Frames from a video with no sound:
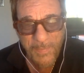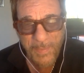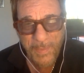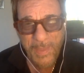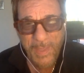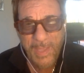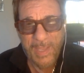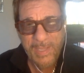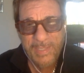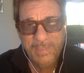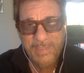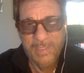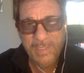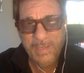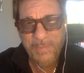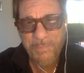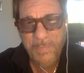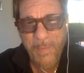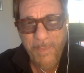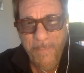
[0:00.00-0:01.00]

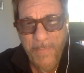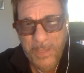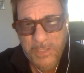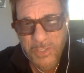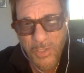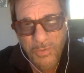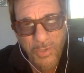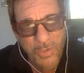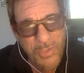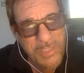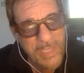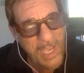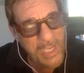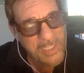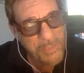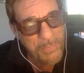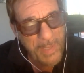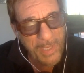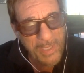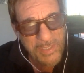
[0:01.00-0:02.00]
And so those
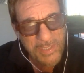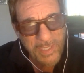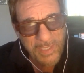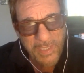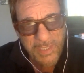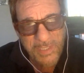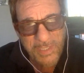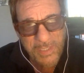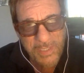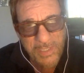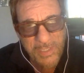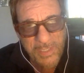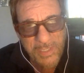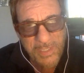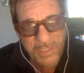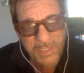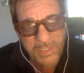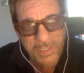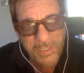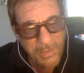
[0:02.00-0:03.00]
aspects and his
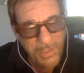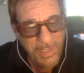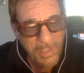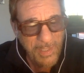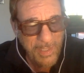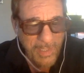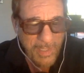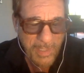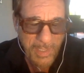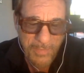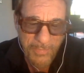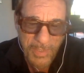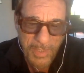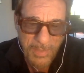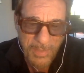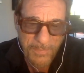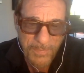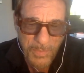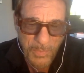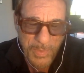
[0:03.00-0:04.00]
uncle,
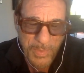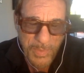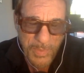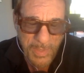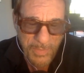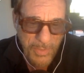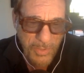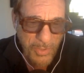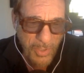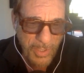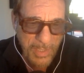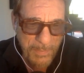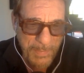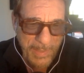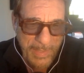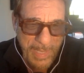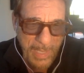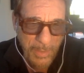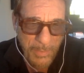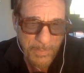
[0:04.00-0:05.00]
we even talk about
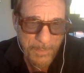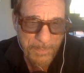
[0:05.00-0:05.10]
how